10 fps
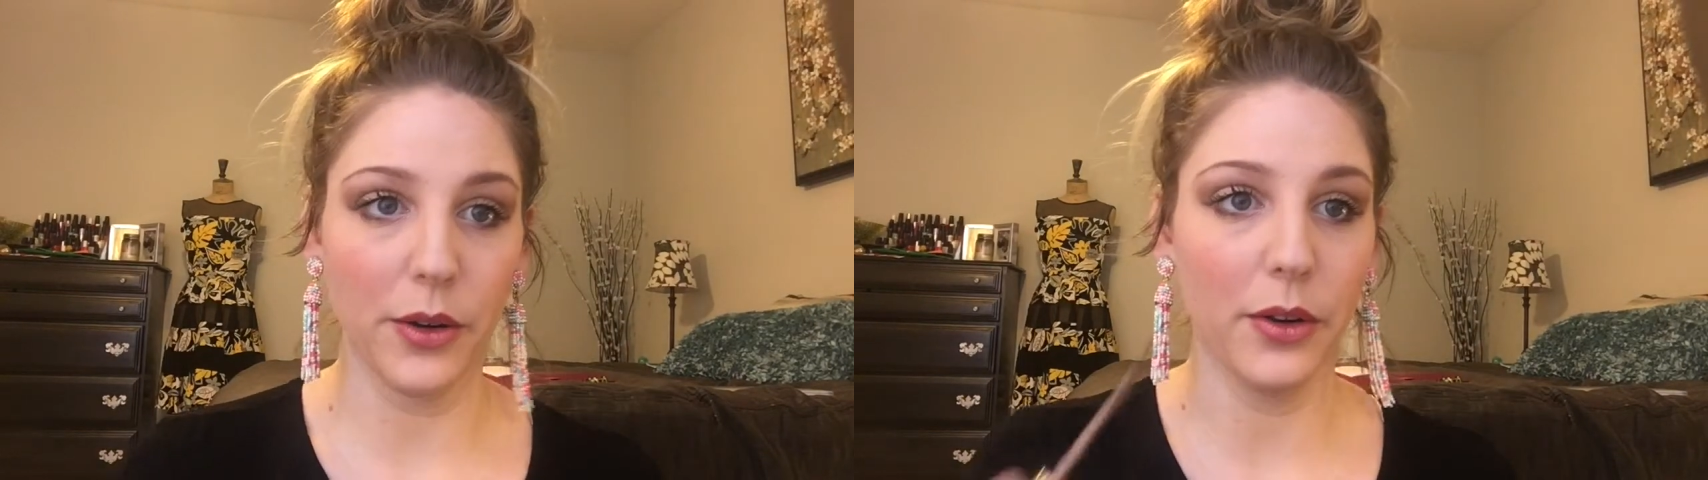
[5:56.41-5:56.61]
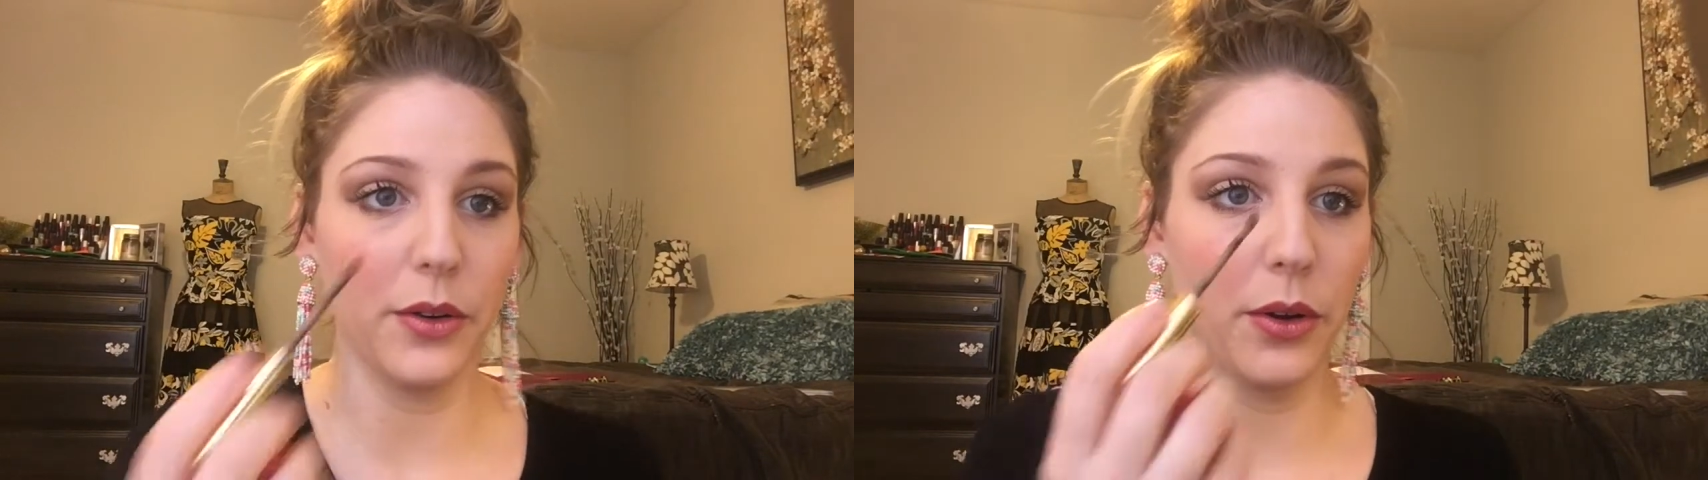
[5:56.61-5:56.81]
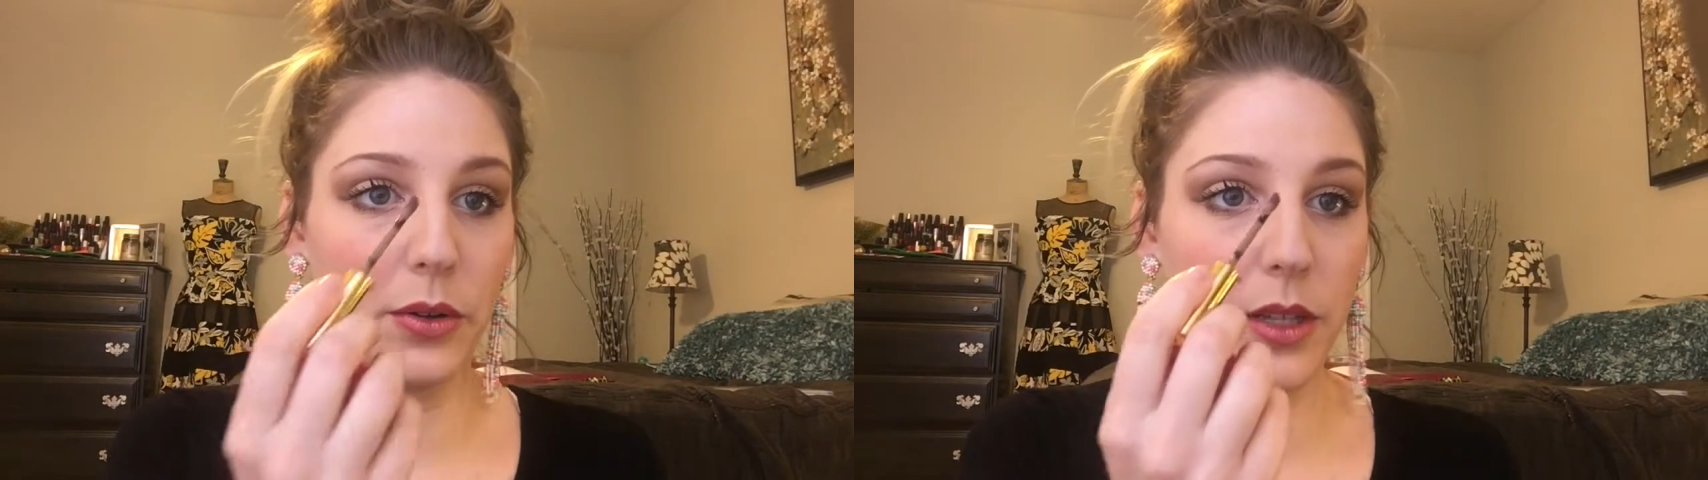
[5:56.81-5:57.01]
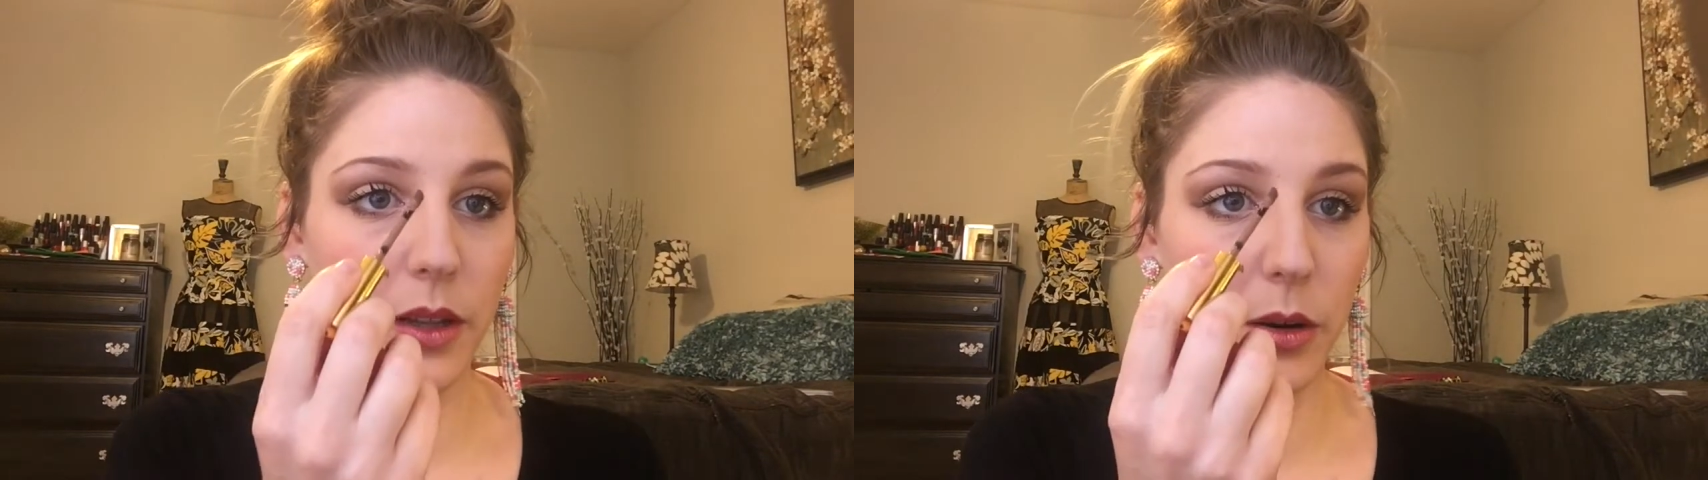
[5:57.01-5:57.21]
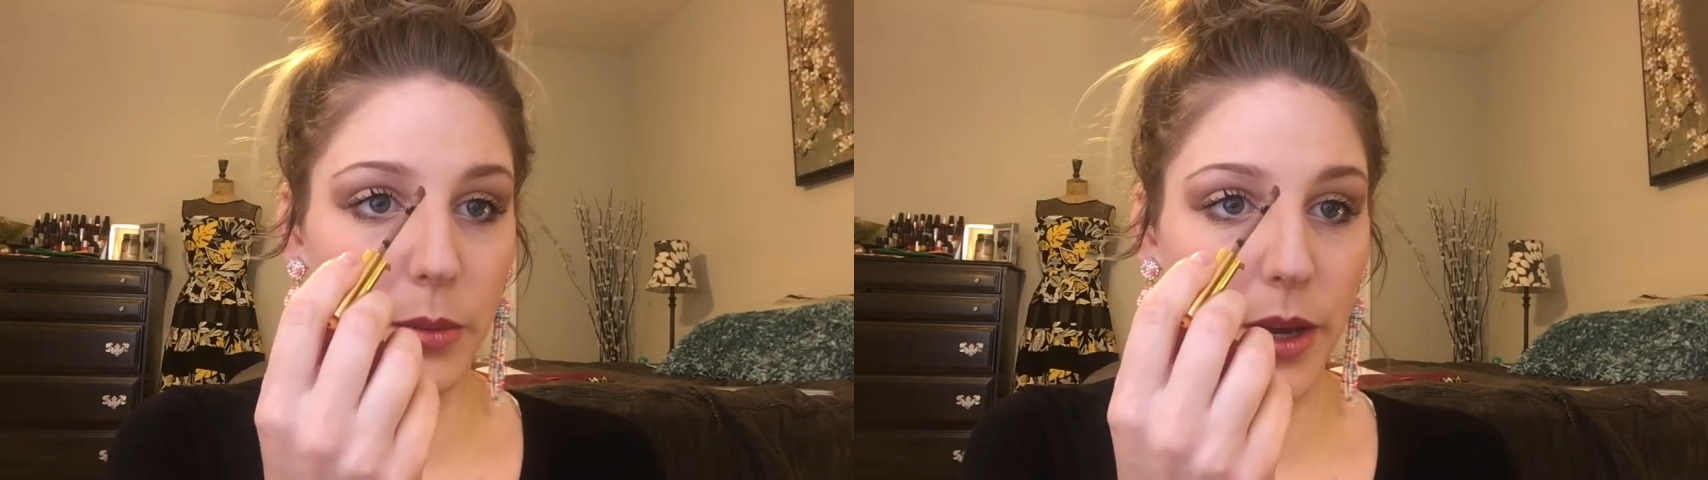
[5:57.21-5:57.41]
your nose a
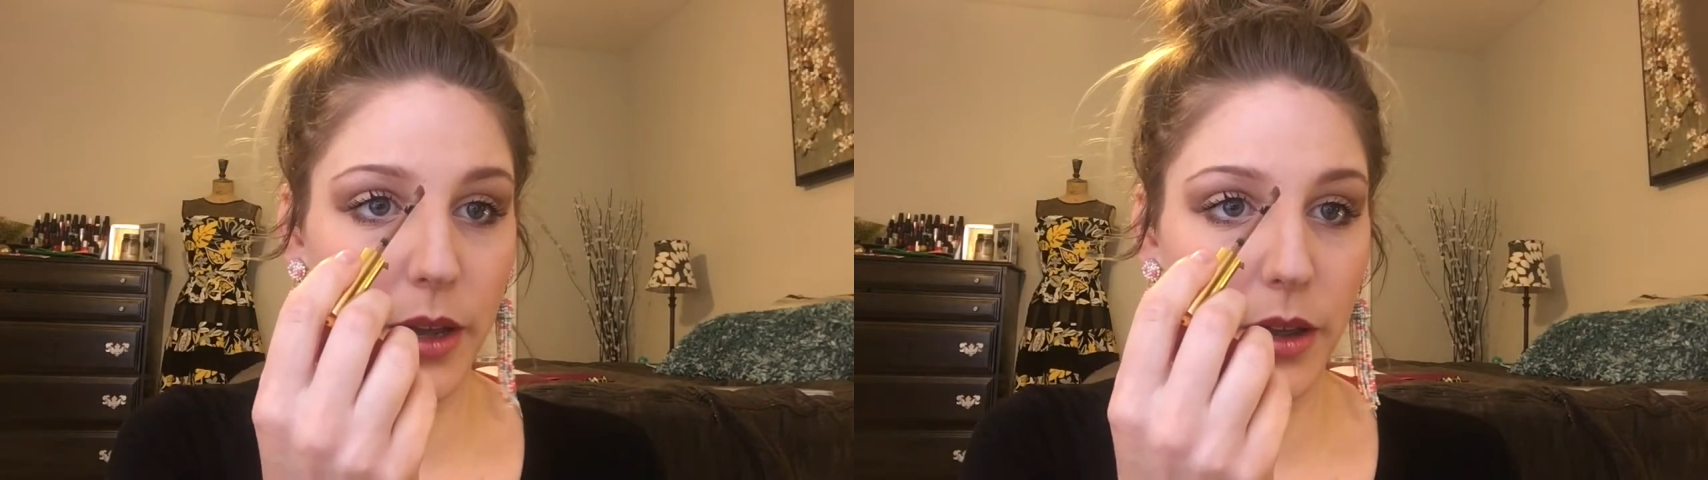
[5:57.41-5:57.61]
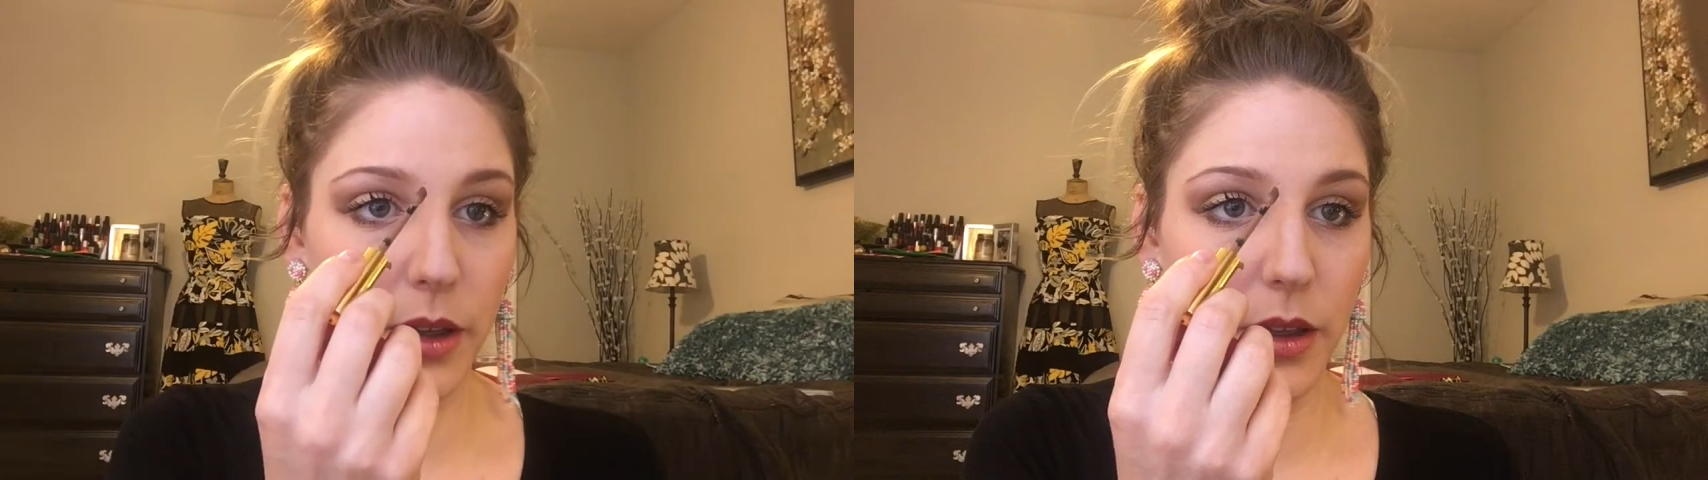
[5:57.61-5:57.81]
little bit.